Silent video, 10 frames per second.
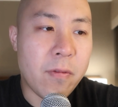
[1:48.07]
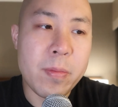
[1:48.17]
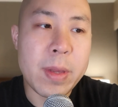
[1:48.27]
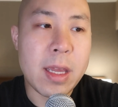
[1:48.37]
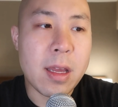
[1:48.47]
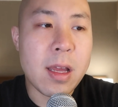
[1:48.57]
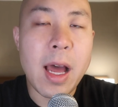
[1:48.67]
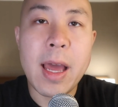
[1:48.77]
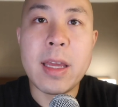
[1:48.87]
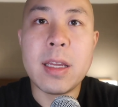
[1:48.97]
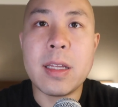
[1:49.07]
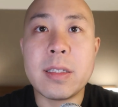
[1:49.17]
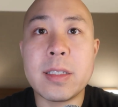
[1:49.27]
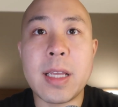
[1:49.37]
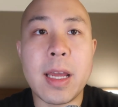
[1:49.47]
For me, I
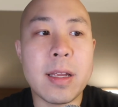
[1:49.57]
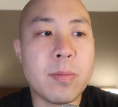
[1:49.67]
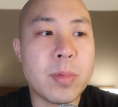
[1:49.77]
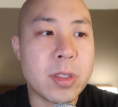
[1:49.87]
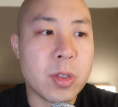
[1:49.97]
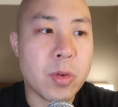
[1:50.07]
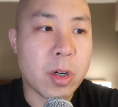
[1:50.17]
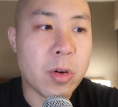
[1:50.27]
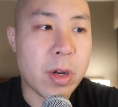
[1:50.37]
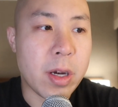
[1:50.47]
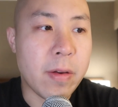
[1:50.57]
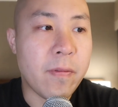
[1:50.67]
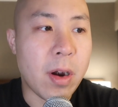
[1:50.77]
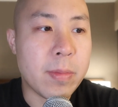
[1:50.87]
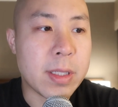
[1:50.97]
decided to pursue a career in
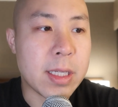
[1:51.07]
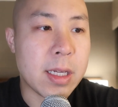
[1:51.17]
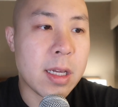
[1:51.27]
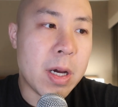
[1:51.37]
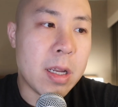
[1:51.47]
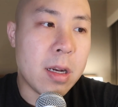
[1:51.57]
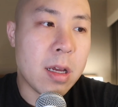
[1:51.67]
pharmacy, but